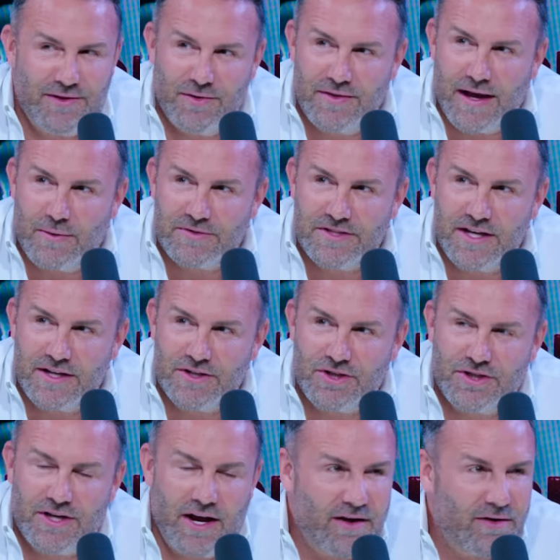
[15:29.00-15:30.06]
and dude, one. that was getting
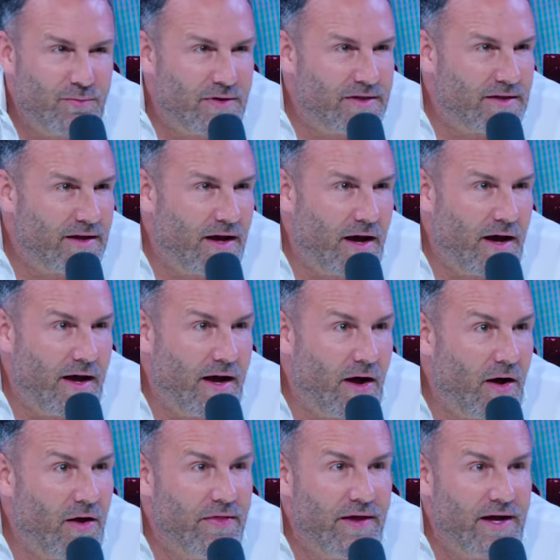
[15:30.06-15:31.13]
shared with
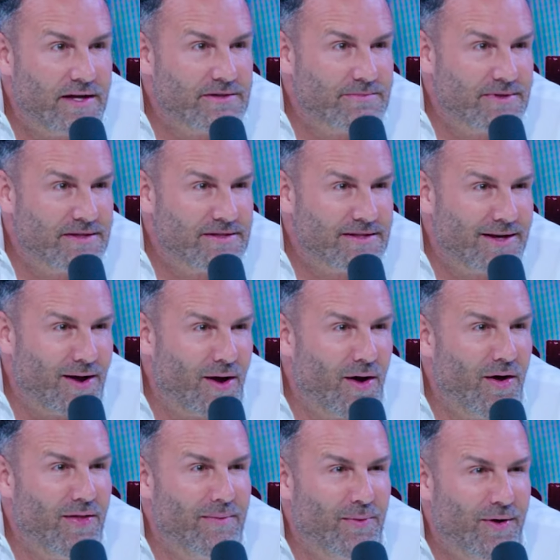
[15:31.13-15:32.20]
all the husbands and all the